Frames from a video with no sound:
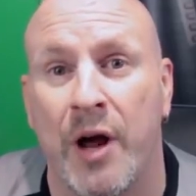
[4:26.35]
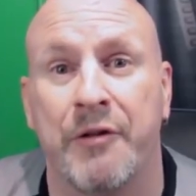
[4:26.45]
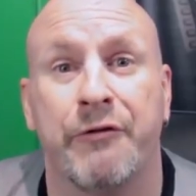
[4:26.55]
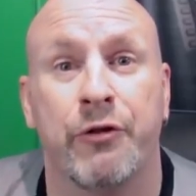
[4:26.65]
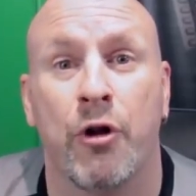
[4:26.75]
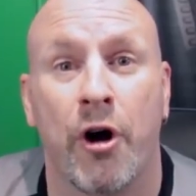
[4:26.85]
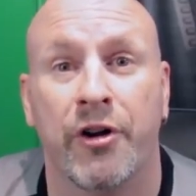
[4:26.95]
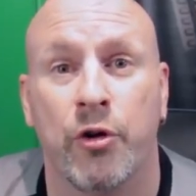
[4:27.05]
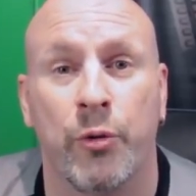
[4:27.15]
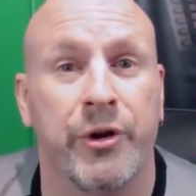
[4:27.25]
where I have a full
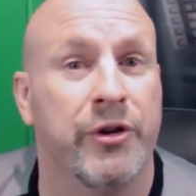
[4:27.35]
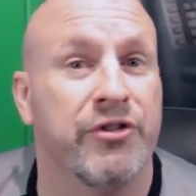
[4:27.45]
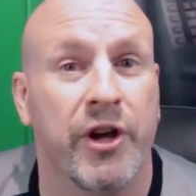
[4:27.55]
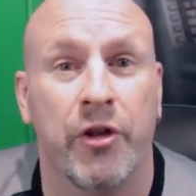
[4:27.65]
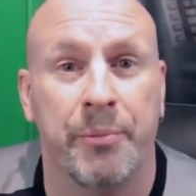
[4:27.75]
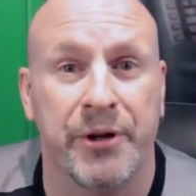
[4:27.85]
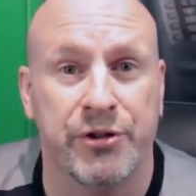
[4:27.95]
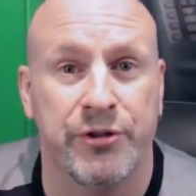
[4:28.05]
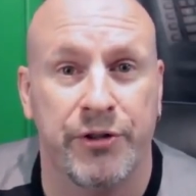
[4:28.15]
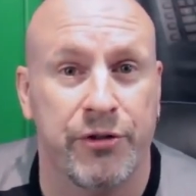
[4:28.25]
article where you can see all the
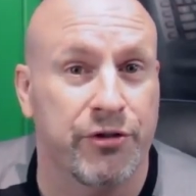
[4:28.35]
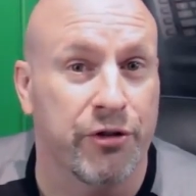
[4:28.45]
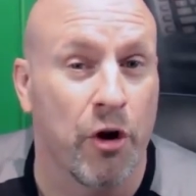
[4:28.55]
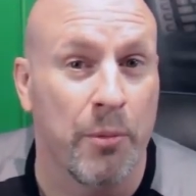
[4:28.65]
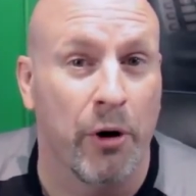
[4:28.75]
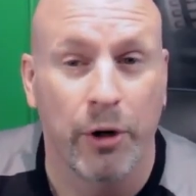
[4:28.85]
pictures of this in slow-mo.